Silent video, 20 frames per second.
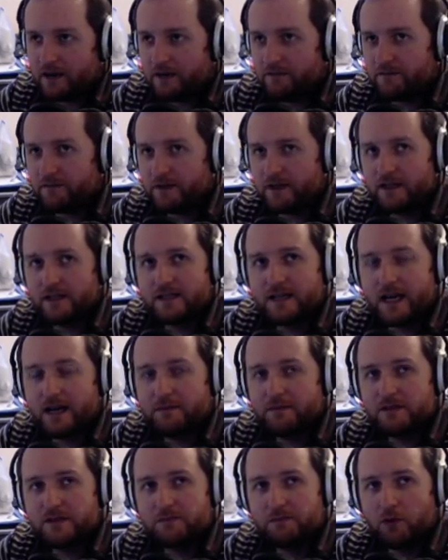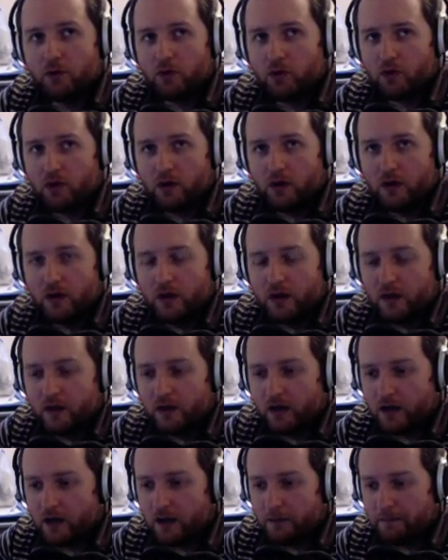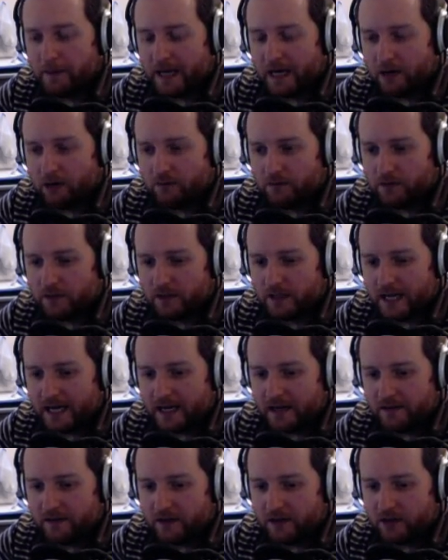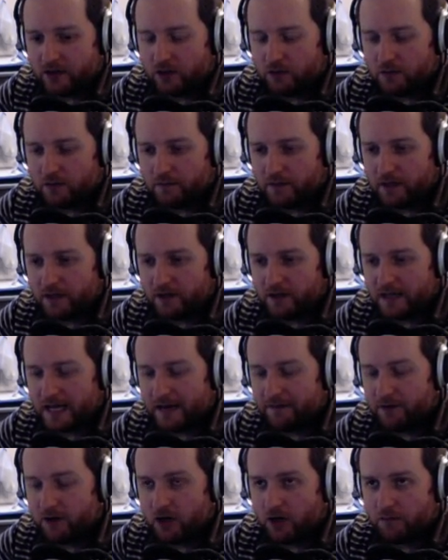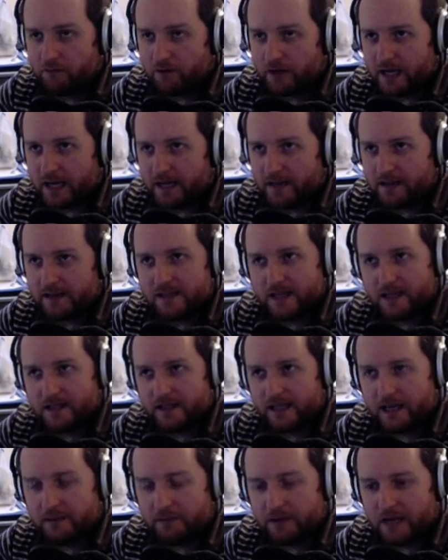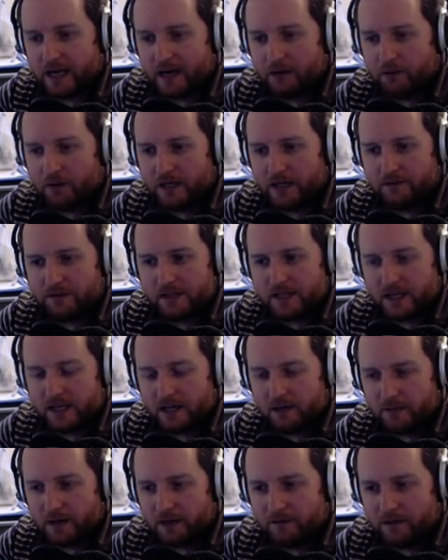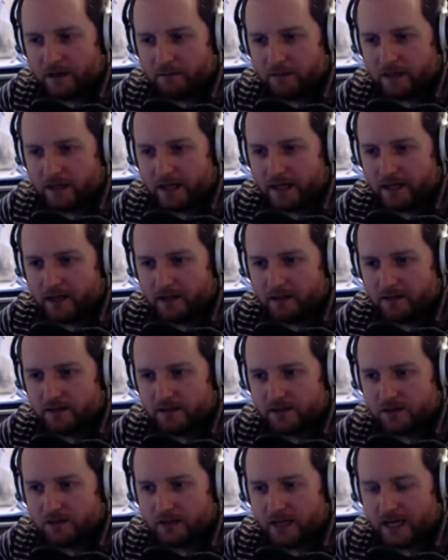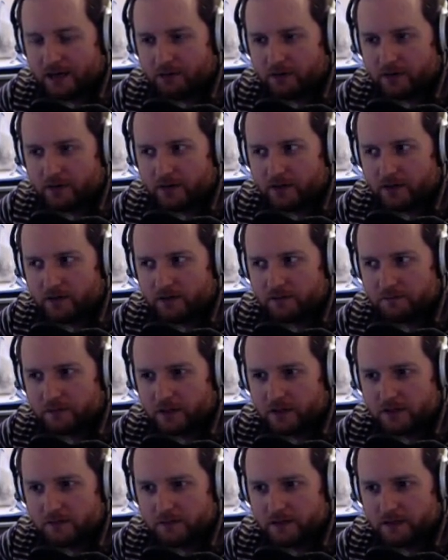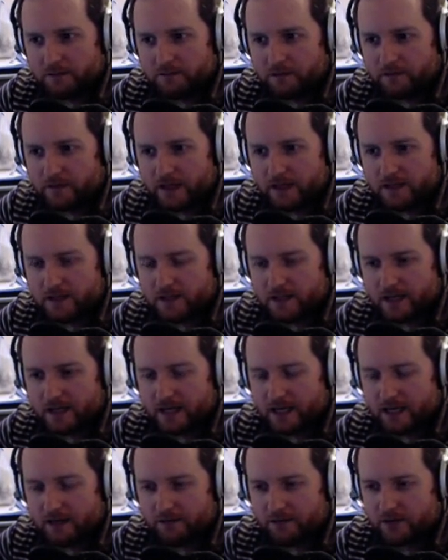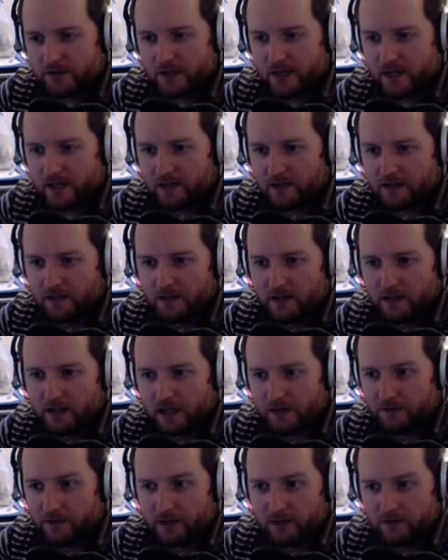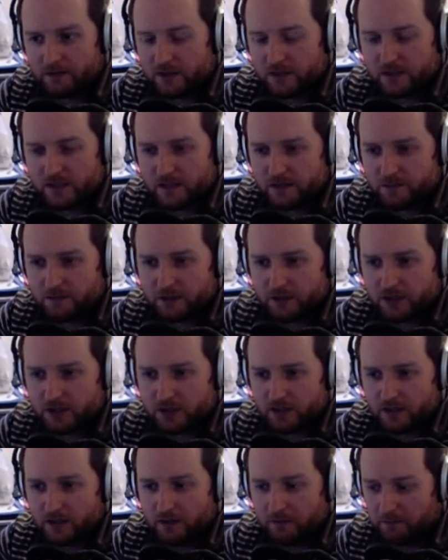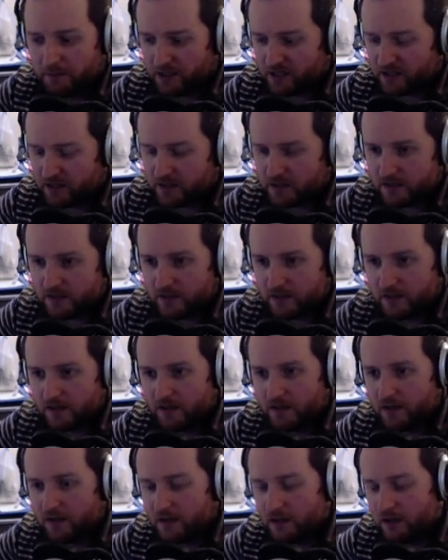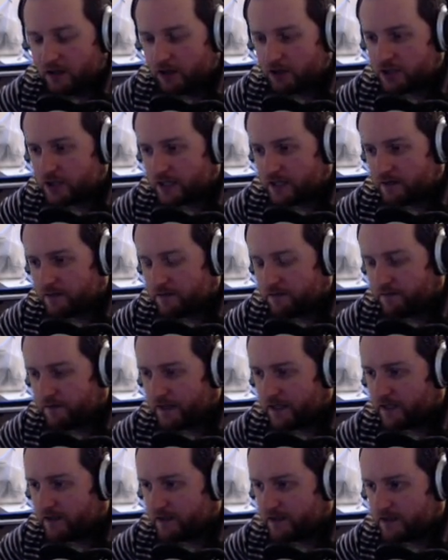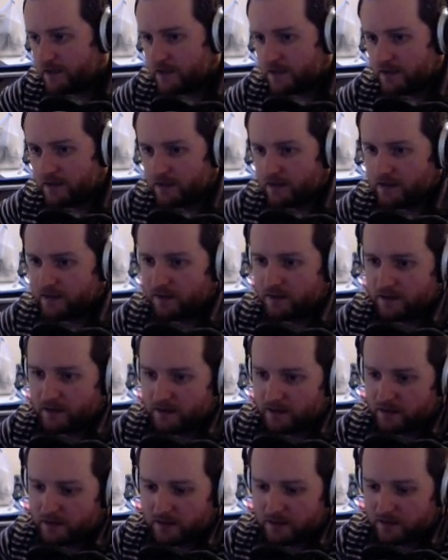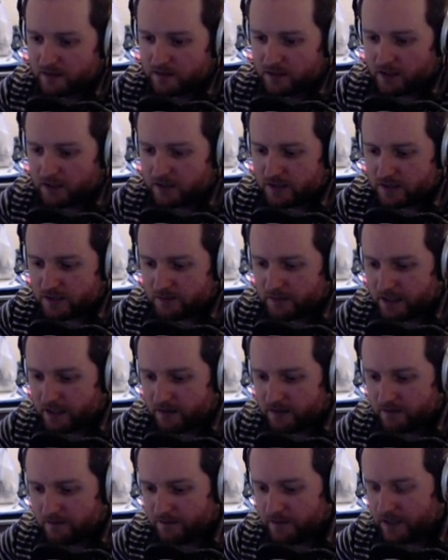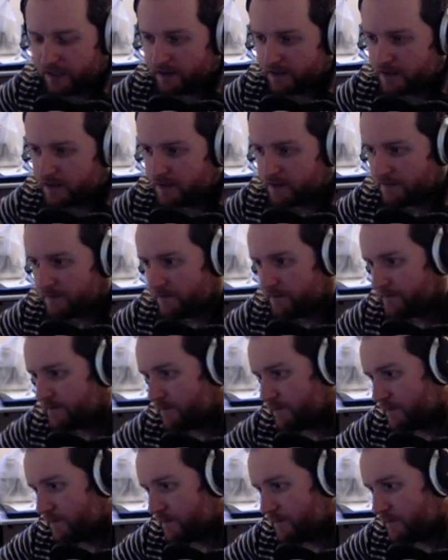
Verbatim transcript: infinite times more uh, powerful than anything a human being could ever comprehend it's like yeah but i would never send any of my family to hell so how can god possibly profess to send any of us to hell if he loves us this much bollocks logic fails it's nonsense man fails